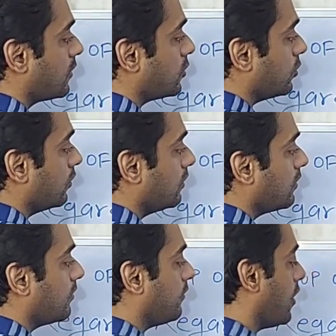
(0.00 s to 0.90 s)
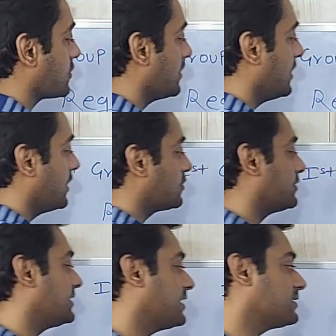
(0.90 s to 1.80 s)
To watch. So
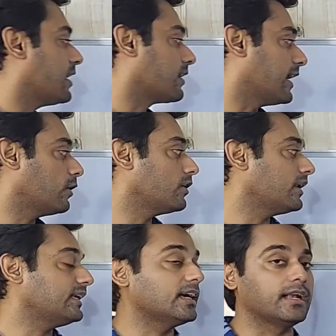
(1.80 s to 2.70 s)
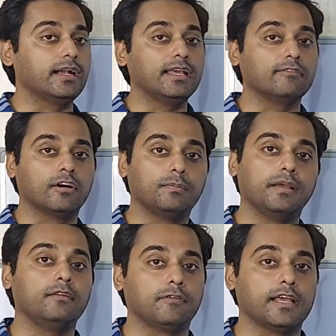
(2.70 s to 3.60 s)
this is a regular ER ending
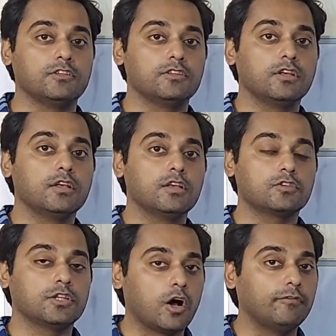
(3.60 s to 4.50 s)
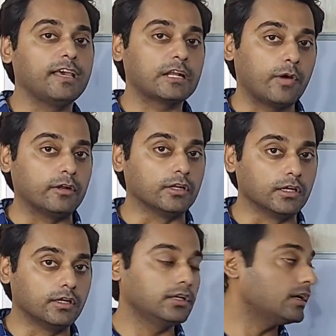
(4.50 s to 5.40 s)
verb in French. So now we are going to
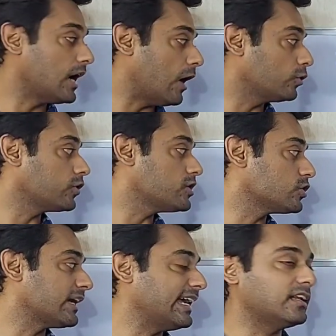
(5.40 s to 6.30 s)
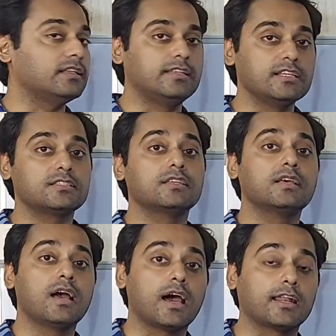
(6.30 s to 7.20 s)
learn how to conjugate this
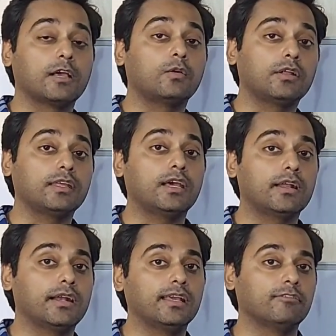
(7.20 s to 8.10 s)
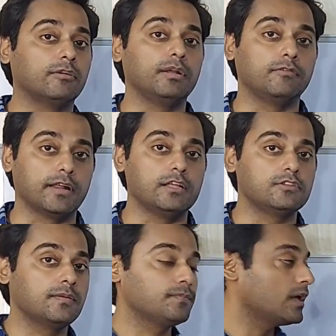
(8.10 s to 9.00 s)
regular ER ending verb in
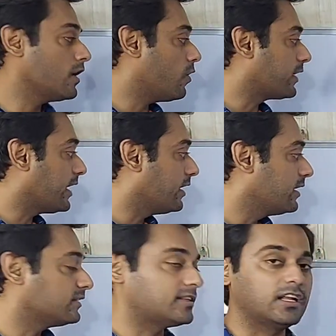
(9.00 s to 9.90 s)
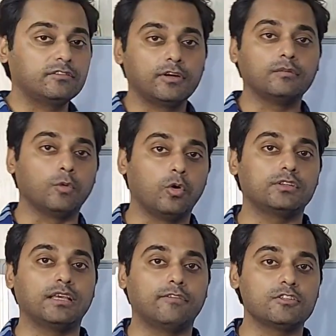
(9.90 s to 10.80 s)
French. Okay, there is one more
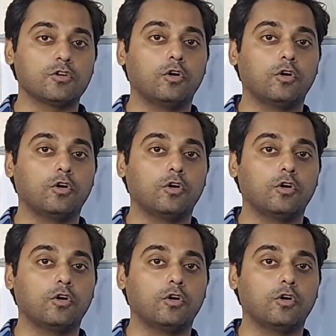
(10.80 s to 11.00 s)
thing which